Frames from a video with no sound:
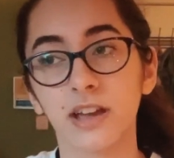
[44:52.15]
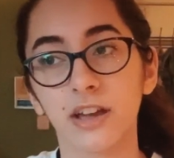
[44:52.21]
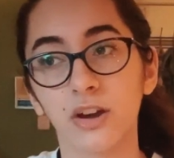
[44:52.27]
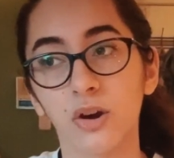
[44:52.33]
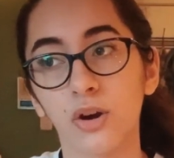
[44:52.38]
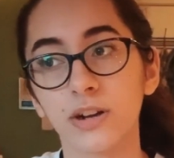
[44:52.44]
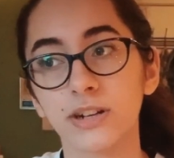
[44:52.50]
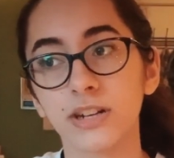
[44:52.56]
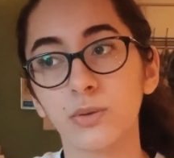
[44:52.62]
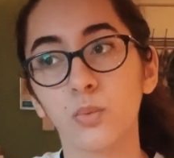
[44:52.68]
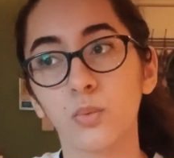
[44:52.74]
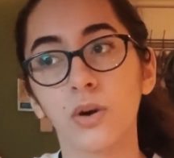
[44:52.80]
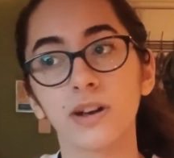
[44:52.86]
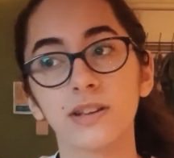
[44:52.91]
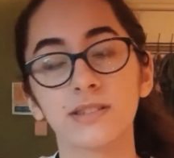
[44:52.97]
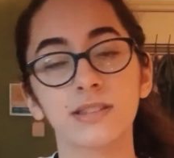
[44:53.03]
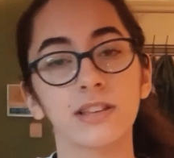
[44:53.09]
I already
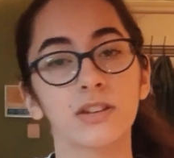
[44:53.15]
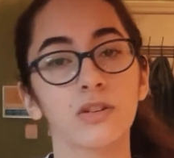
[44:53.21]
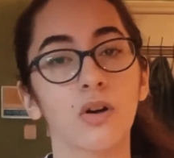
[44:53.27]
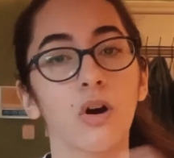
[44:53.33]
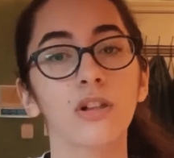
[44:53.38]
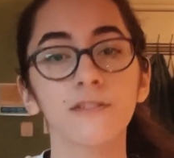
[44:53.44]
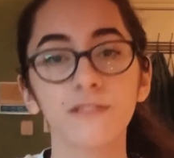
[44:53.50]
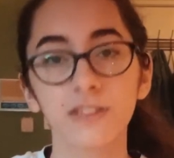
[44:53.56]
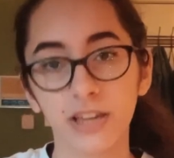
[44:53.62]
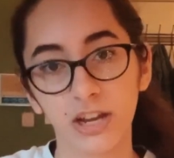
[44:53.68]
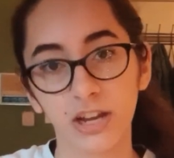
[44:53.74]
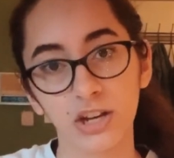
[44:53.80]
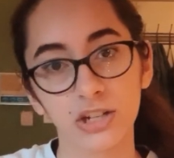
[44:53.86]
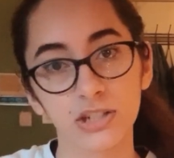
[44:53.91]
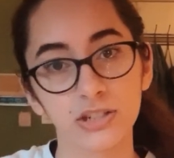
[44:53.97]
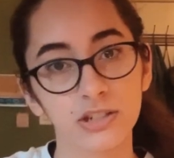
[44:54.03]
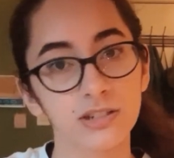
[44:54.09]
was in all of the
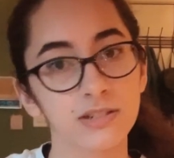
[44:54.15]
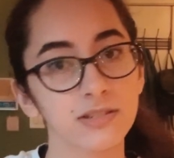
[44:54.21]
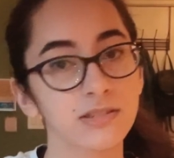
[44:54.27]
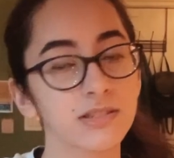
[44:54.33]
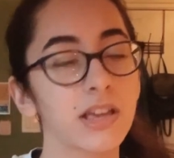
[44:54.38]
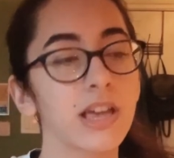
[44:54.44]
characters,